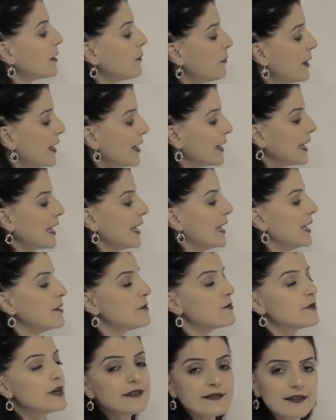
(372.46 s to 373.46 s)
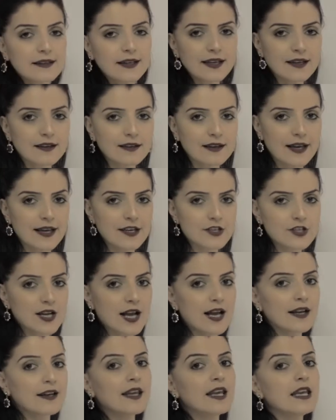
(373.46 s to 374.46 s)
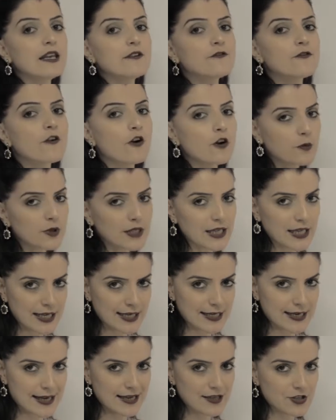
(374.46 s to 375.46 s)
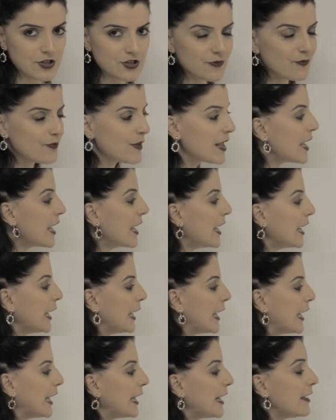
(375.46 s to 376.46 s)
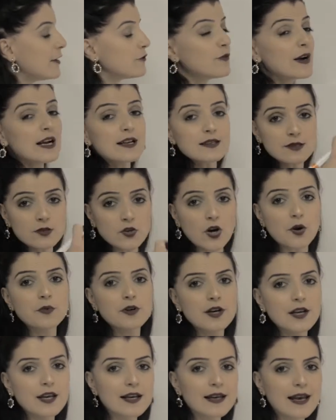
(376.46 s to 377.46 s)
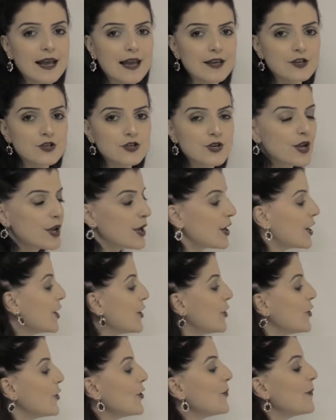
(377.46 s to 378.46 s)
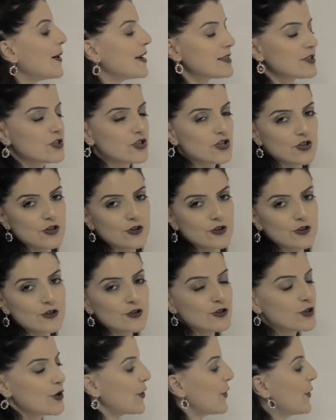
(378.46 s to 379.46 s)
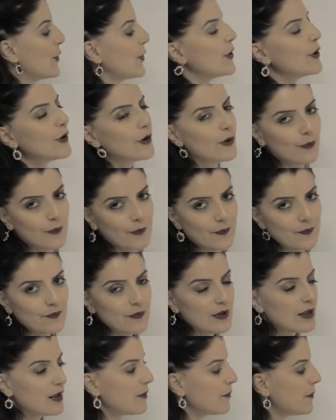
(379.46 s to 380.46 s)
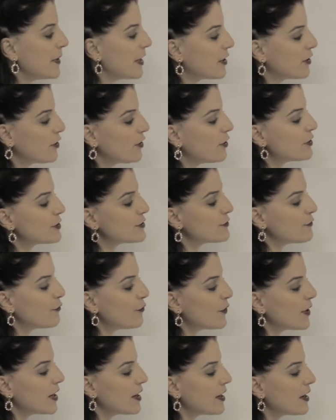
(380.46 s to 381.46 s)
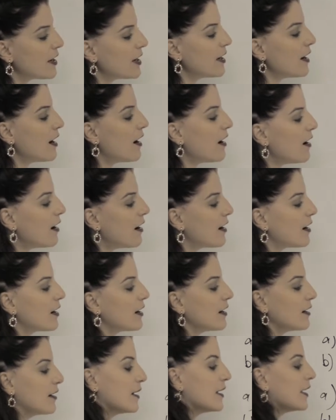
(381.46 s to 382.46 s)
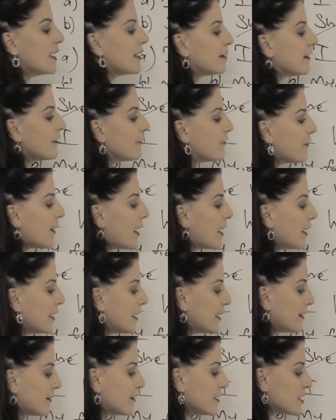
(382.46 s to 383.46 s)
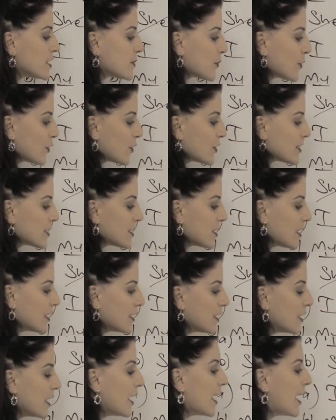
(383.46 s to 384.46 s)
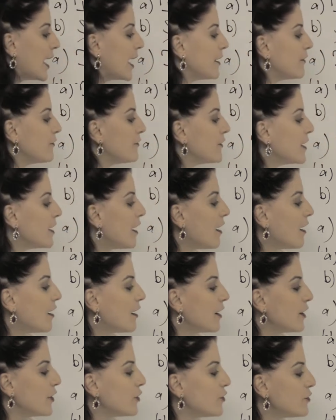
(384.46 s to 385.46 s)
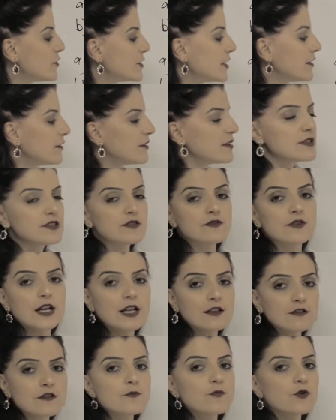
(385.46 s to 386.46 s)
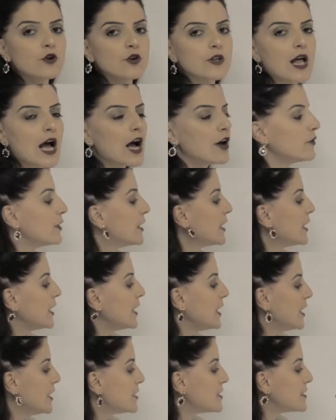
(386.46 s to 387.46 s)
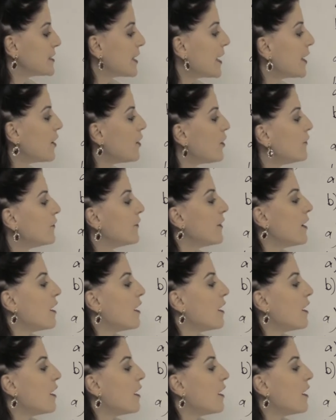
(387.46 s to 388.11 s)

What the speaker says: but in written English and in formal English, in advanced grammar English, you must choose whom, because we are defining this person and we are using this relative pronoun instead of